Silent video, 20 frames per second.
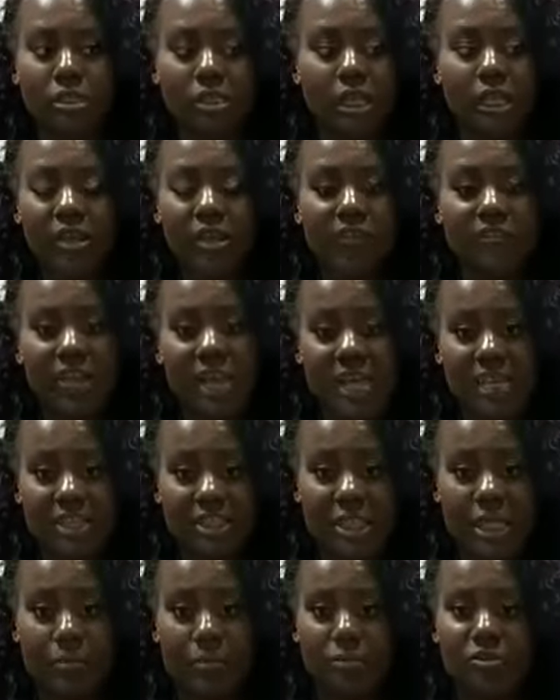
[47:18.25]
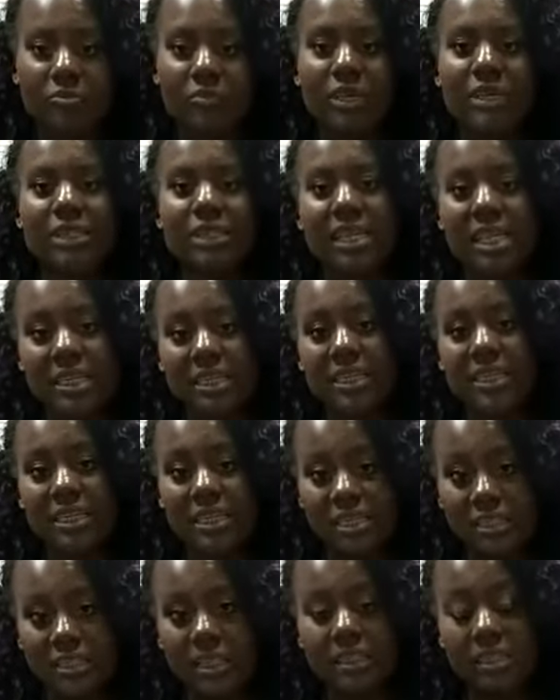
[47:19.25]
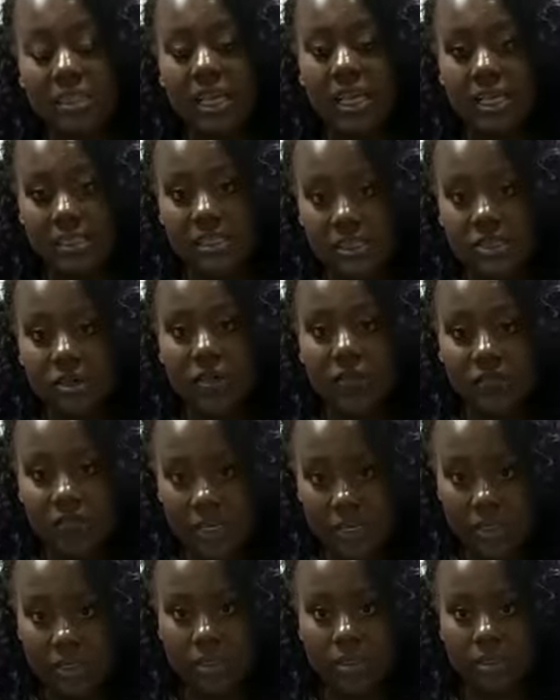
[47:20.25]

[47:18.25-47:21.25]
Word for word: clarifying shampoo because it does contain sulfates.